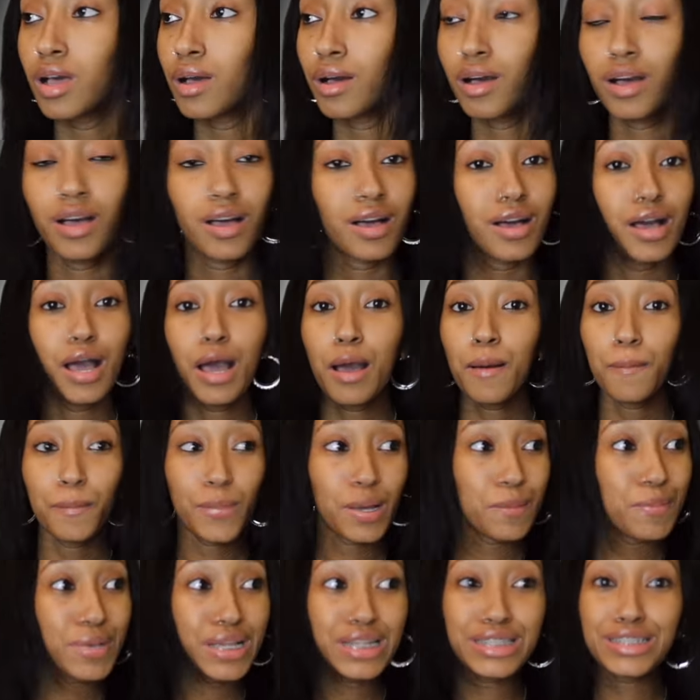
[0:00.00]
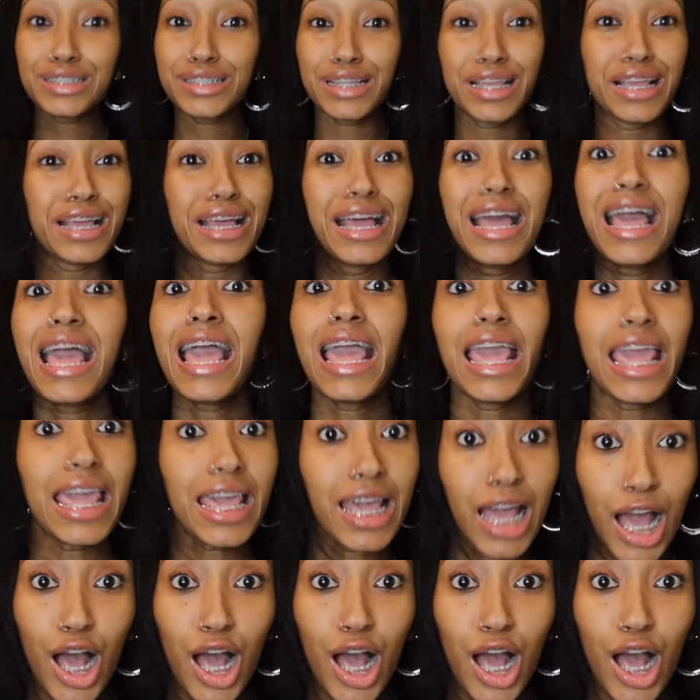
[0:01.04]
But bitch, he